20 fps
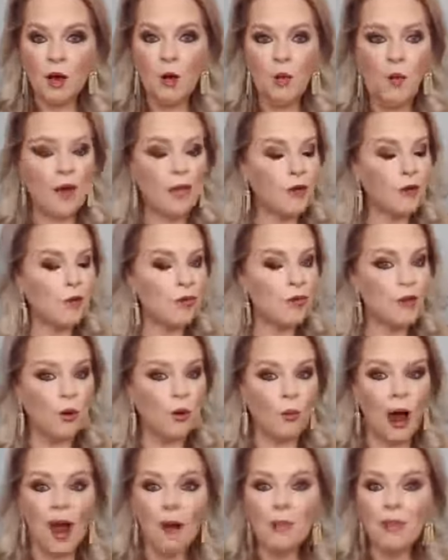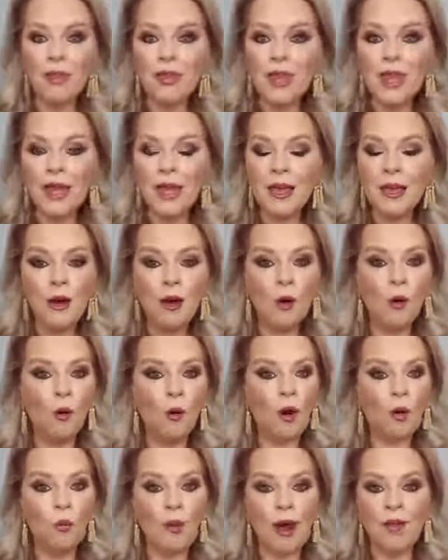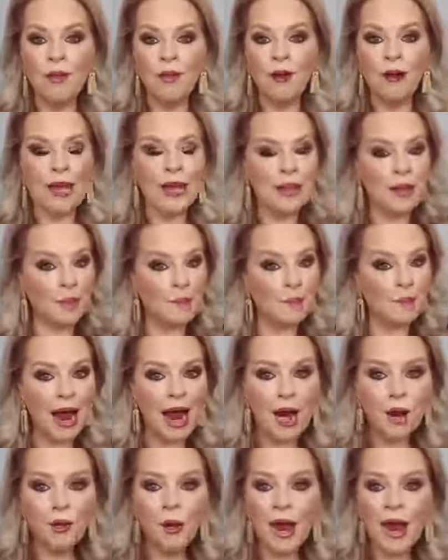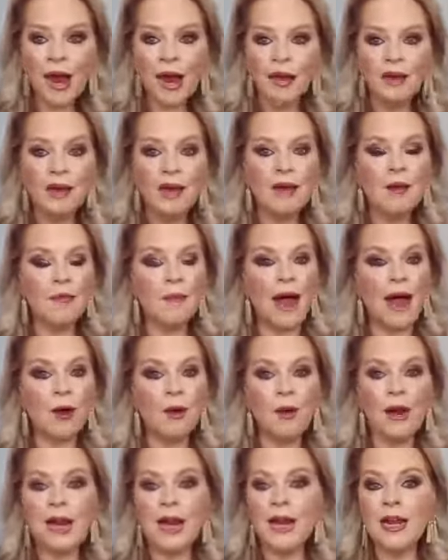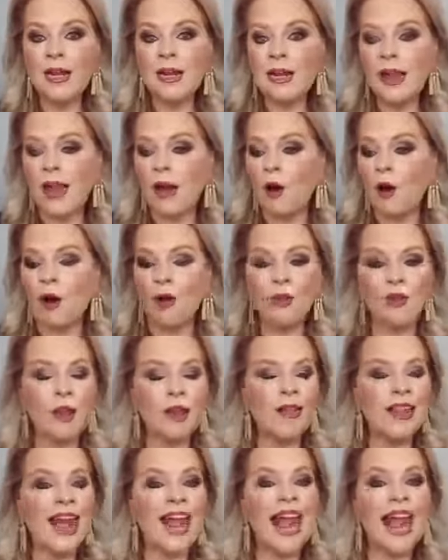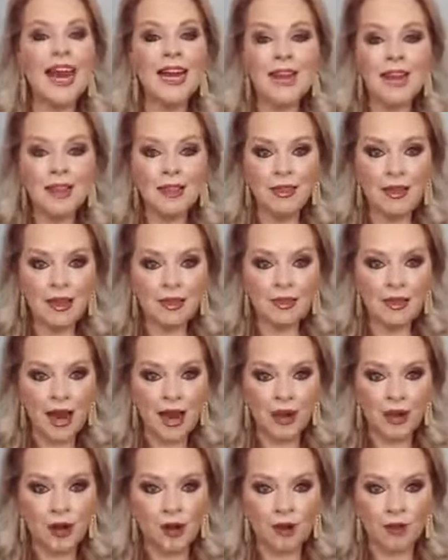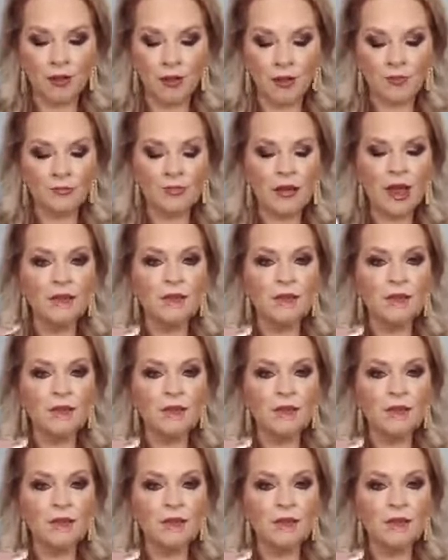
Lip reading: whether it's neuropathy or whether it's a migraine, or just anything that hurts.